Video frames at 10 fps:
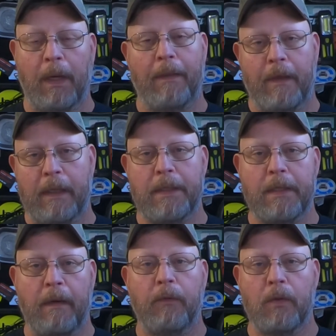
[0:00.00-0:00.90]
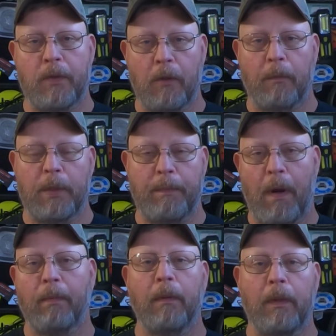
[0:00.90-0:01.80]
but I think it's safe to assume it's
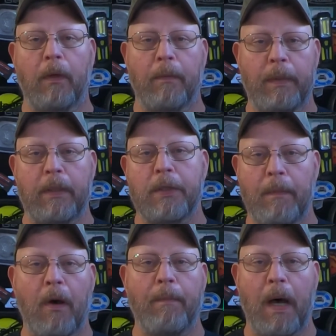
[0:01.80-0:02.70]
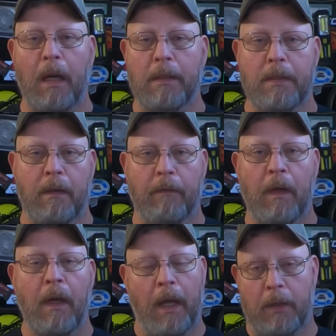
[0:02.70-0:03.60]
probably going to be a small box of
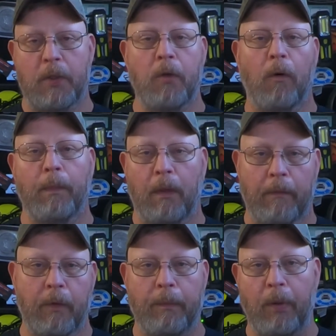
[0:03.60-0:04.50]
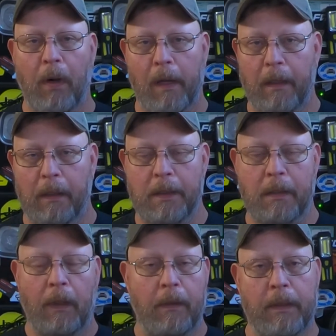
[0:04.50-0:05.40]
an assortment of their products,